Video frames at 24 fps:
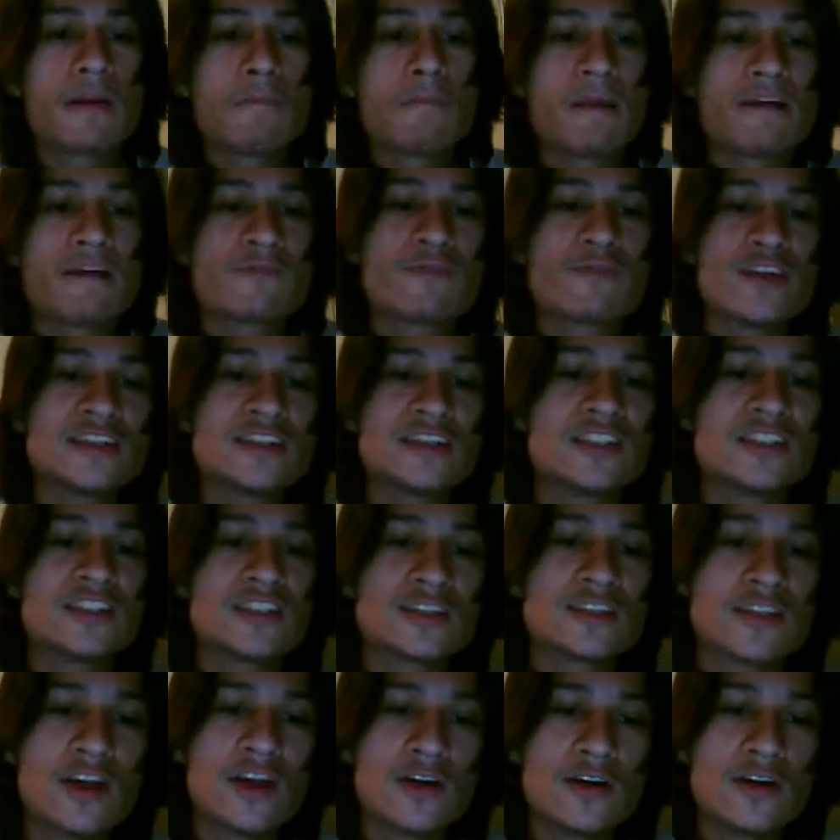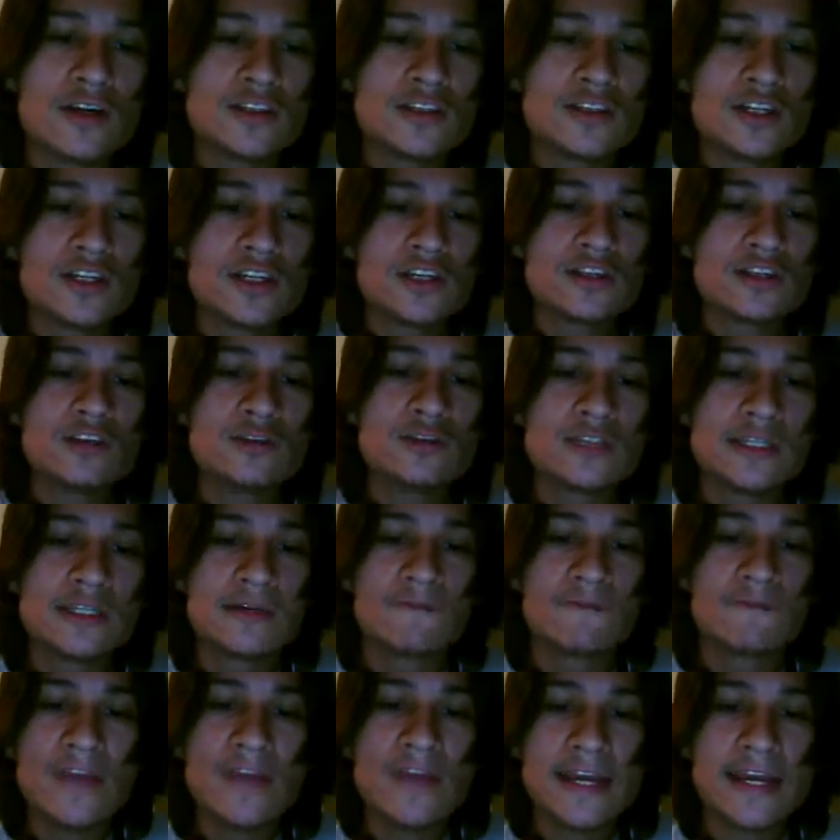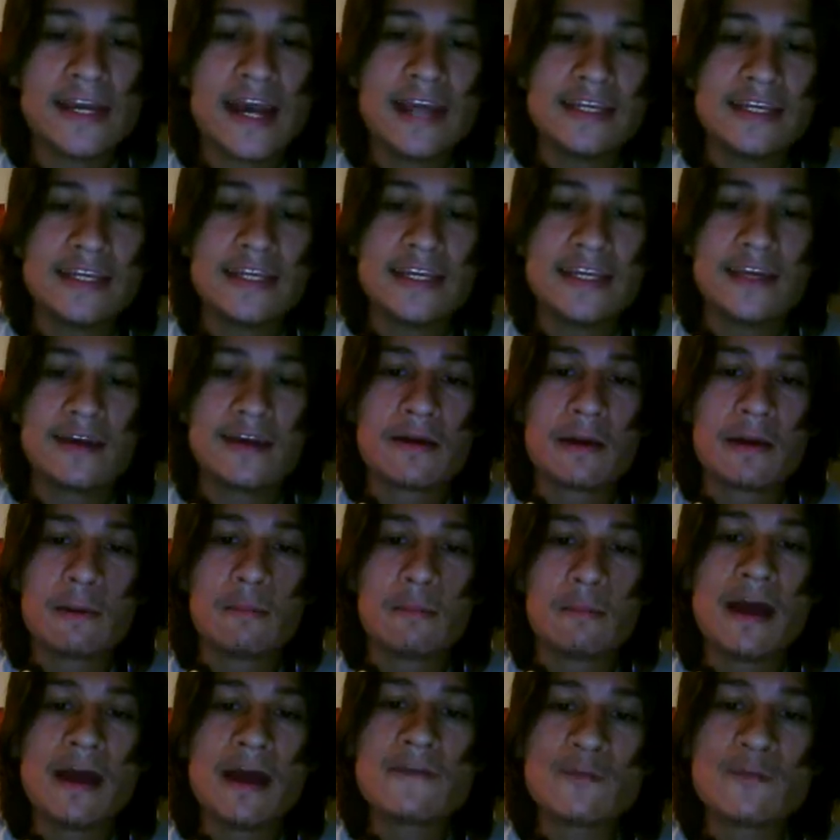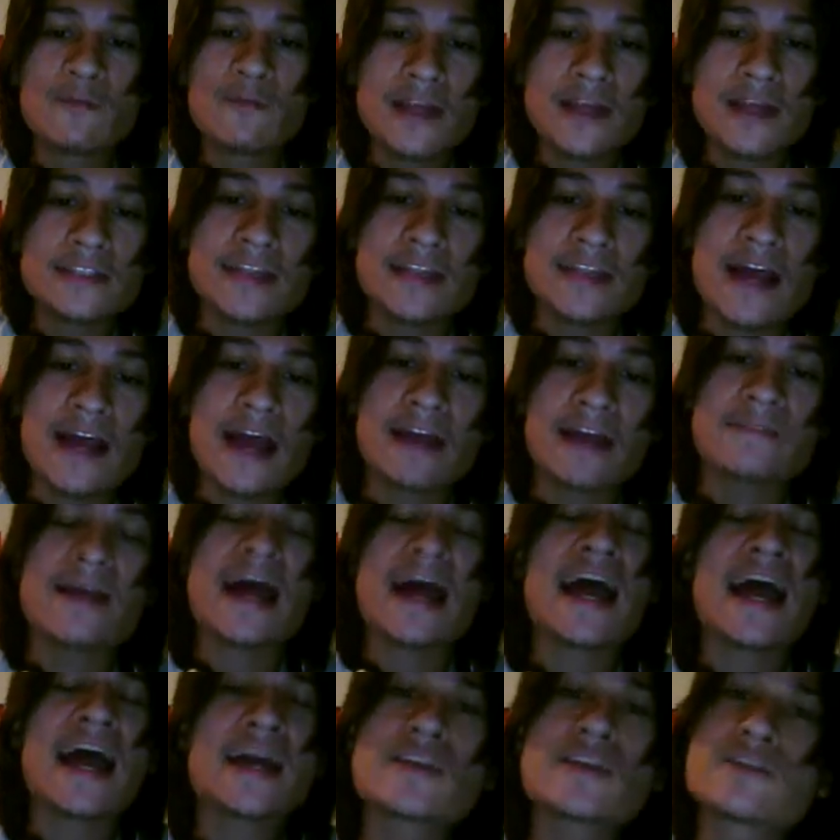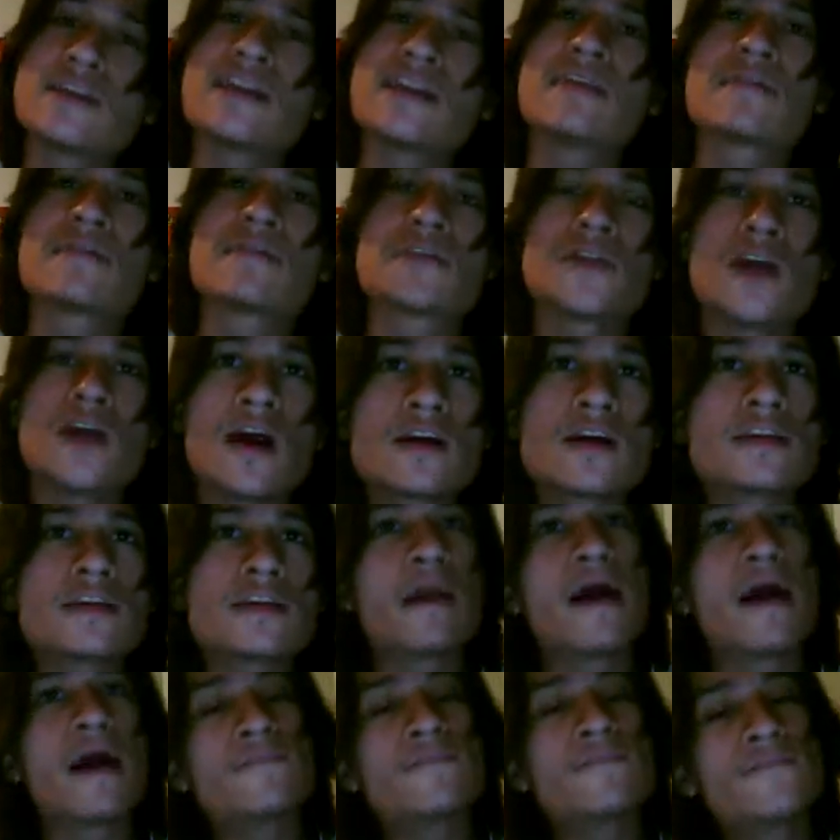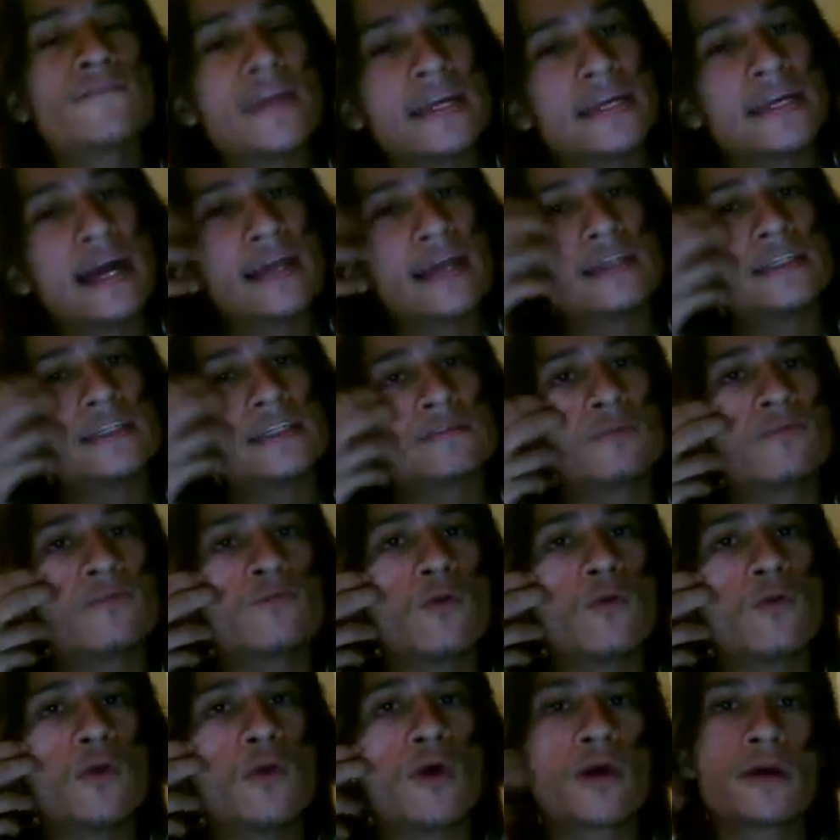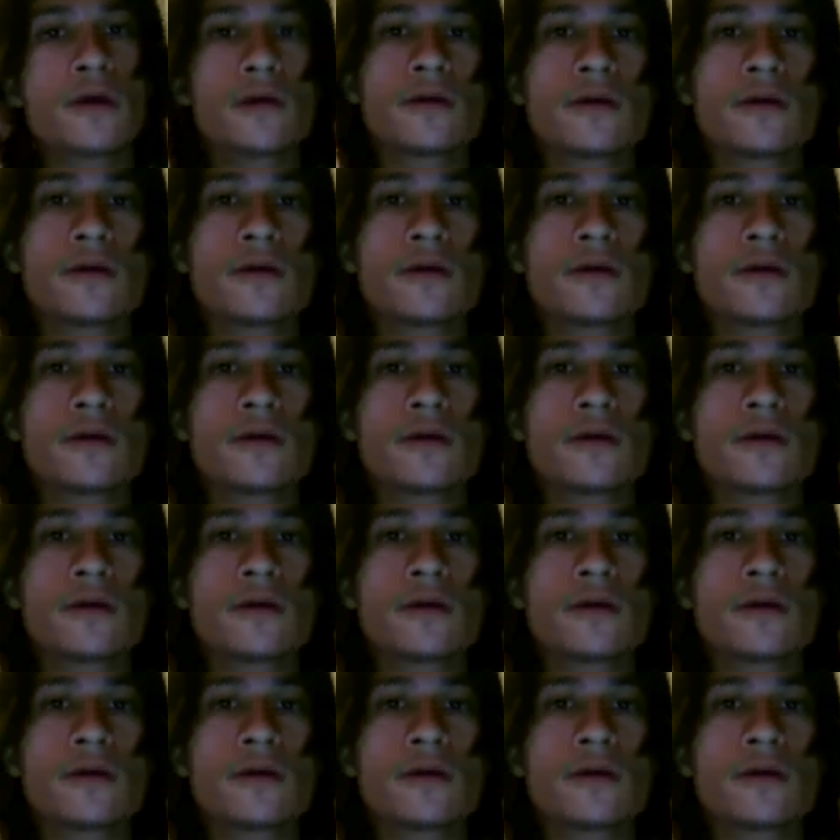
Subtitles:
My friends discourage using a fake ID. My friends and I have actually never talked about fake IDs before.